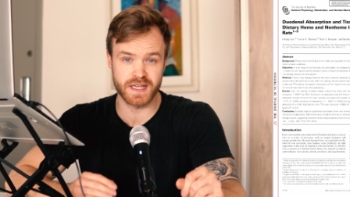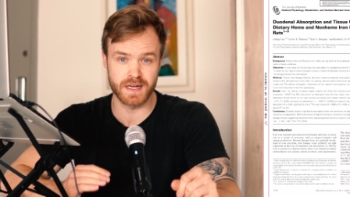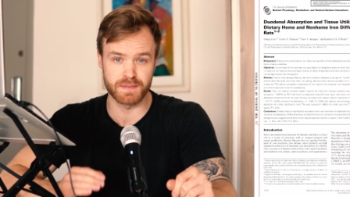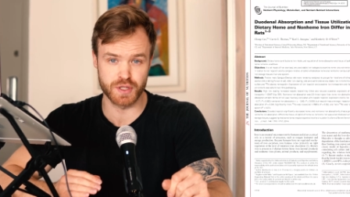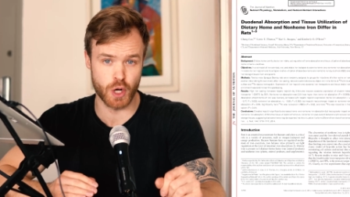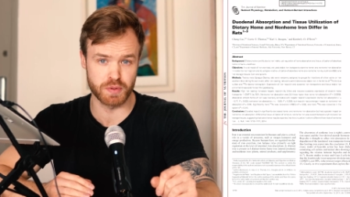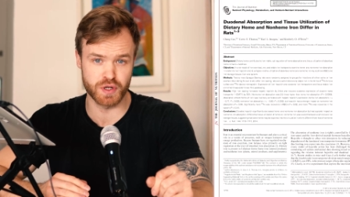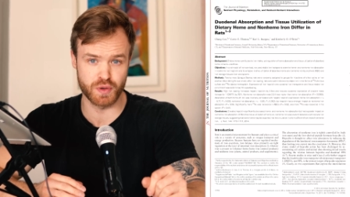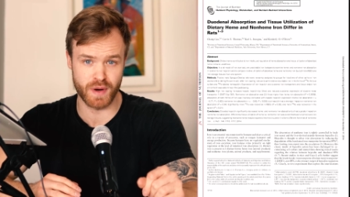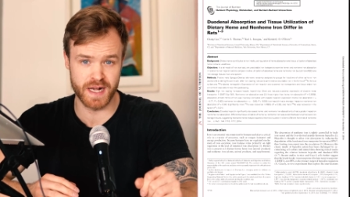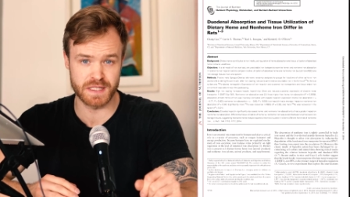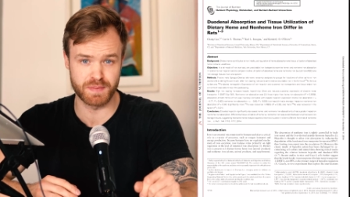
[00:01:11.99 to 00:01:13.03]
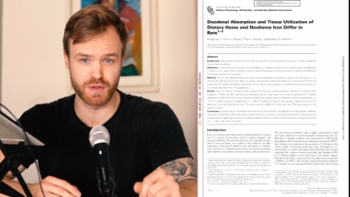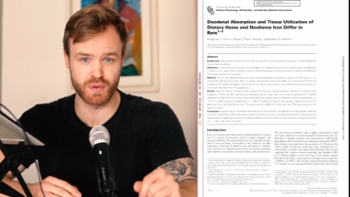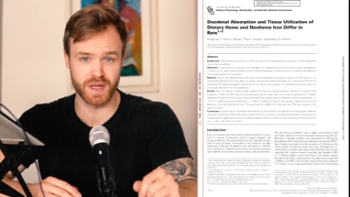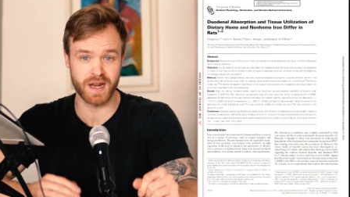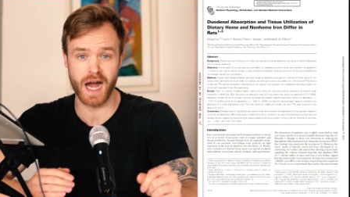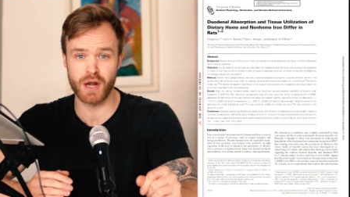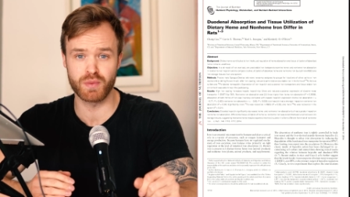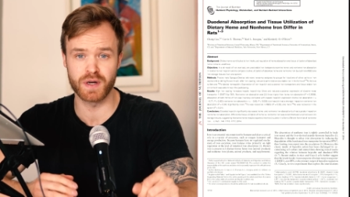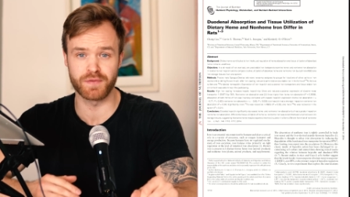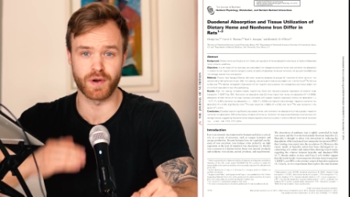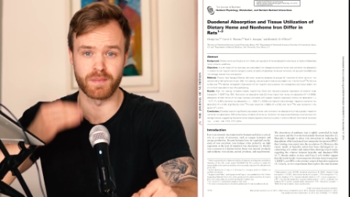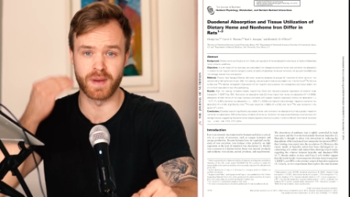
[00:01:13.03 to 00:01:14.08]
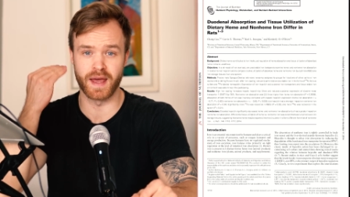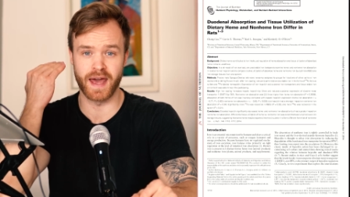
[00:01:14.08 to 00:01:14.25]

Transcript: in absorption rates between iron from